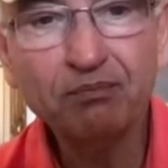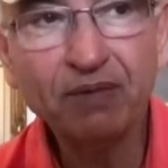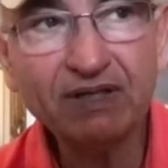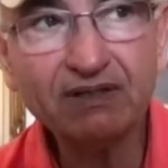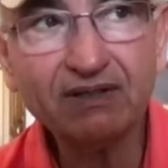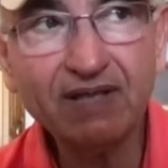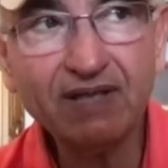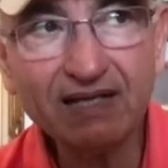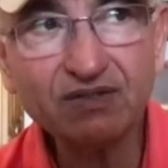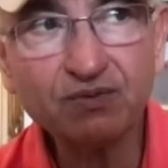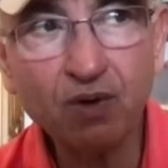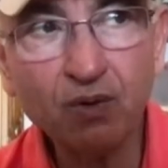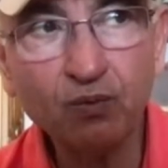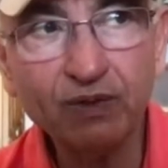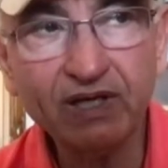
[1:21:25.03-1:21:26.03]
But that's
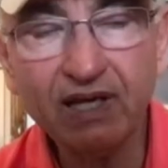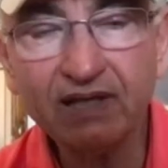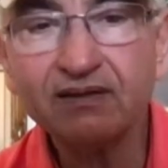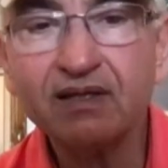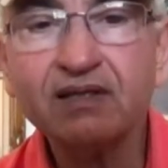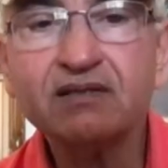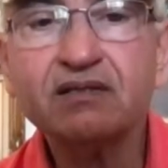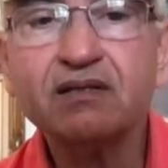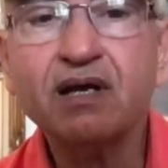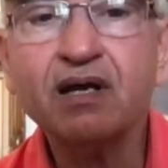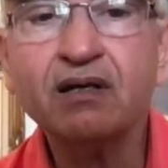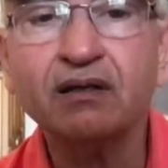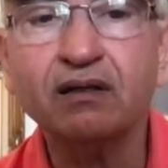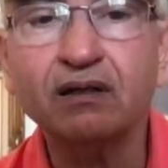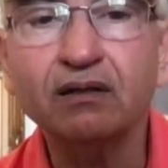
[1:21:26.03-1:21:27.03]
why we get things
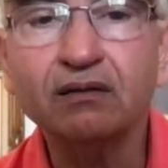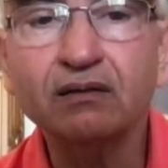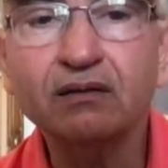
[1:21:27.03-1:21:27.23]
done.